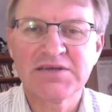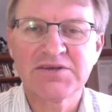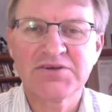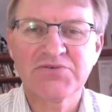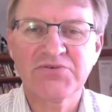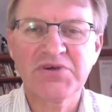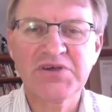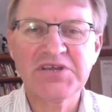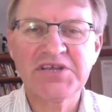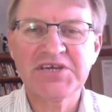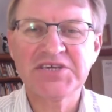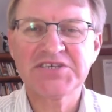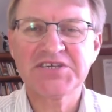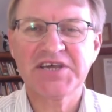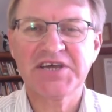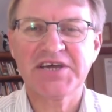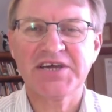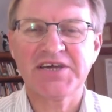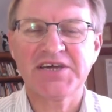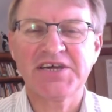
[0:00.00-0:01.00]
Greetings
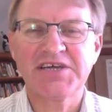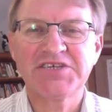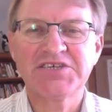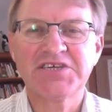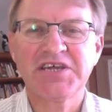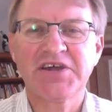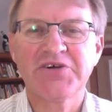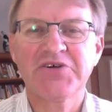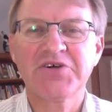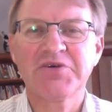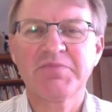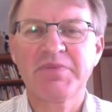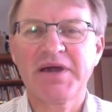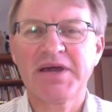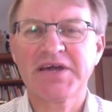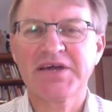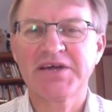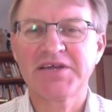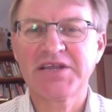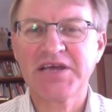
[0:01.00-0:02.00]
there, it's Eric
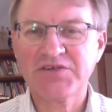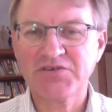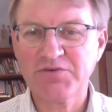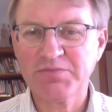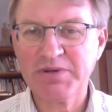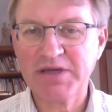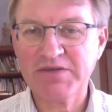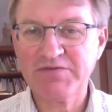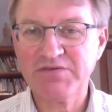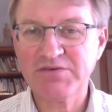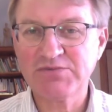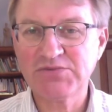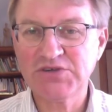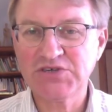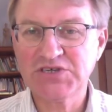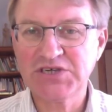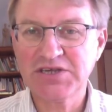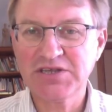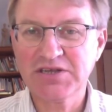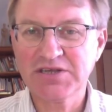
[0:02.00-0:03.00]
Packer, naturopath from New
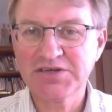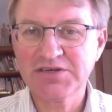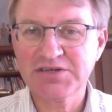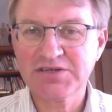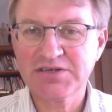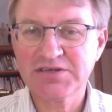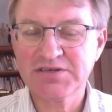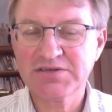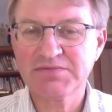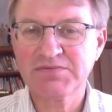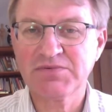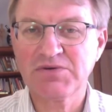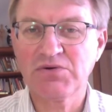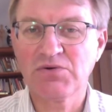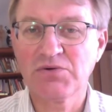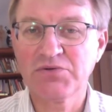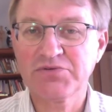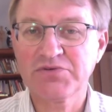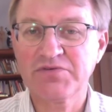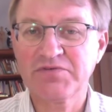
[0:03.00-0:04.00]
Zealand,
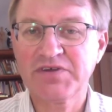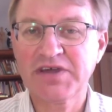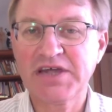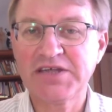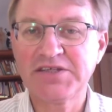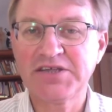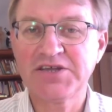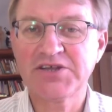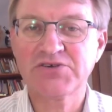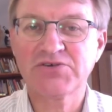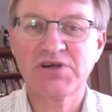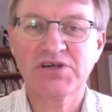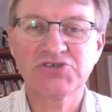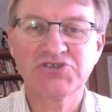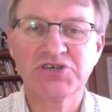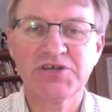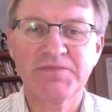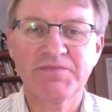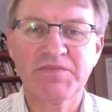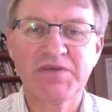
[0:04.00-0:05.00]
author of Candida
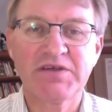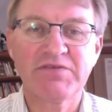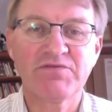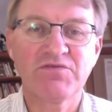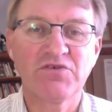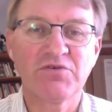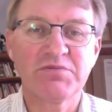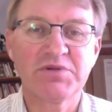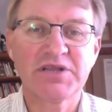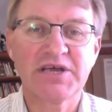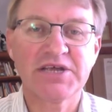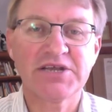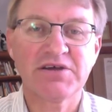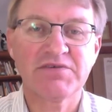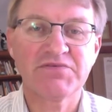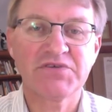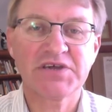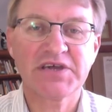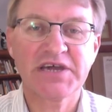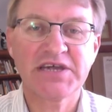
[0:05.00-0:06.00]
Crusher and formulator
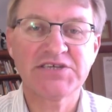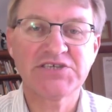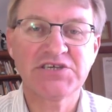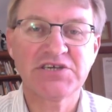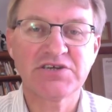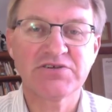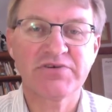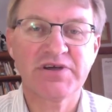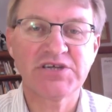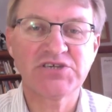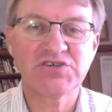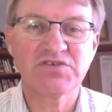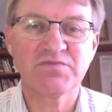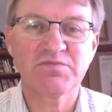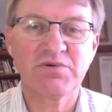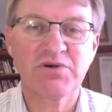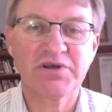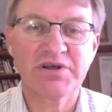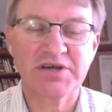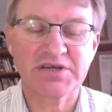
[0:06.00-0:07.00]
of the CanXida range of
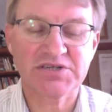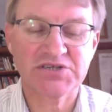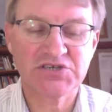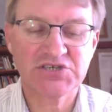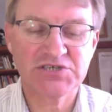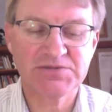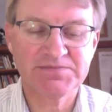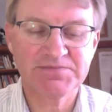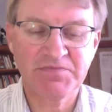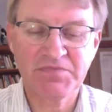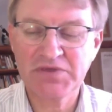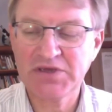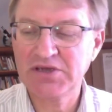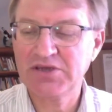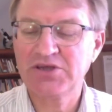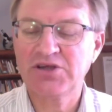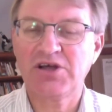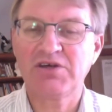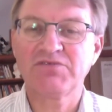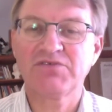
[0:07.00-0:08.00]
products.
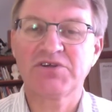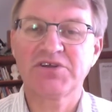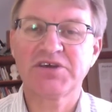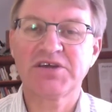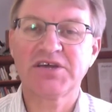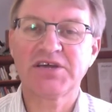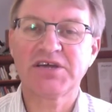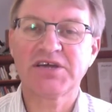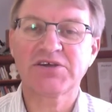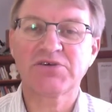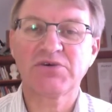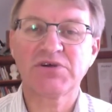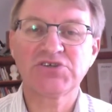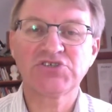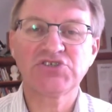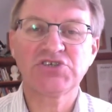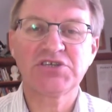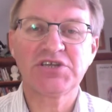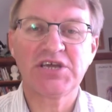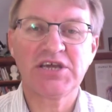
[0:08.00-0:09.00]
I've got a
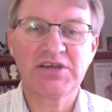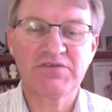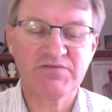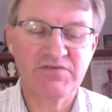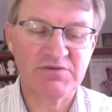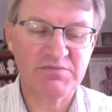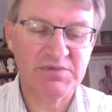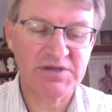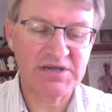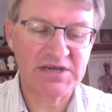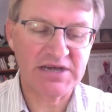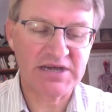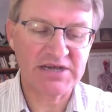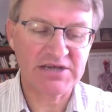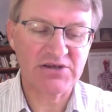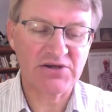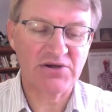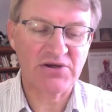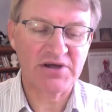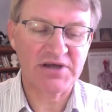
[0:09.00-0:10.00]
question here from a
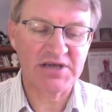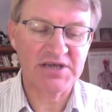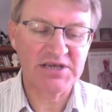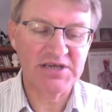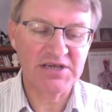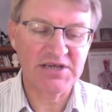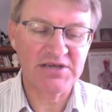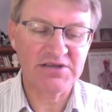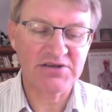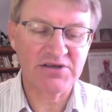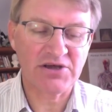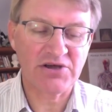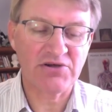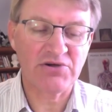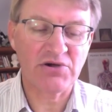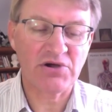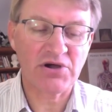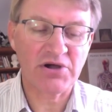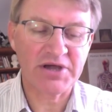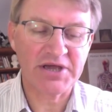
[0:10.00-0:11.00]
guy in
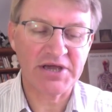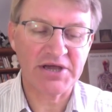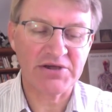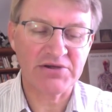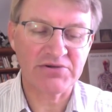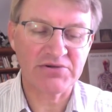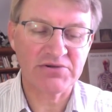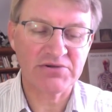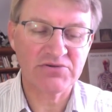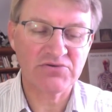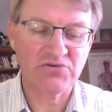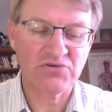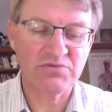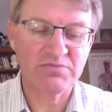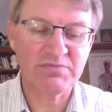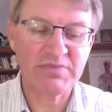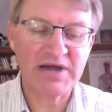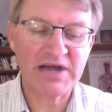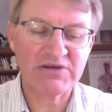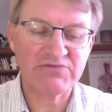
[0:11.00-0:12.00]
Ohio called
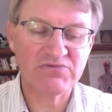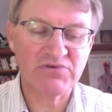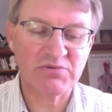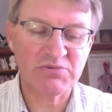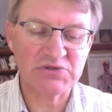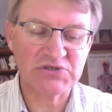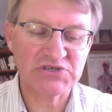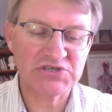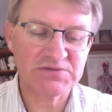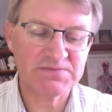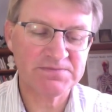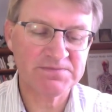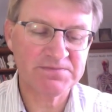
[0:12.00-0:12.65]
Mark Roberts.